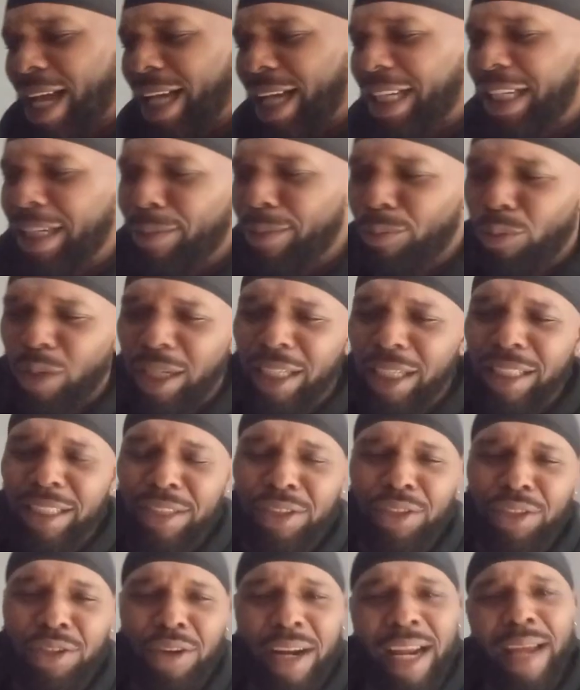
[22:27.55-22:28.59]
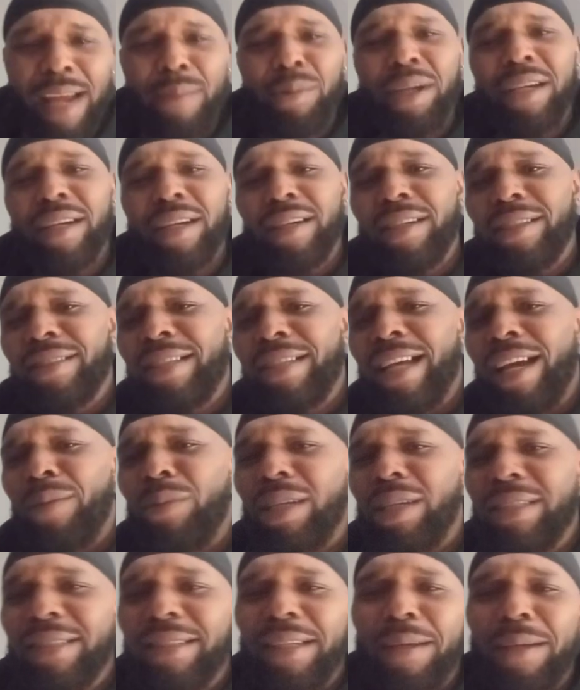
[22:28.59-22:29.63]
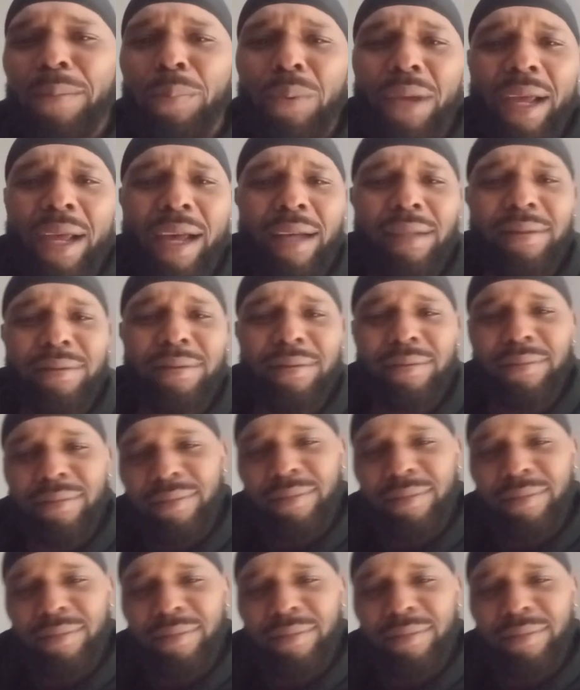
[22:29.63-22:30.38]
I keep winning this Grammy every time I step out.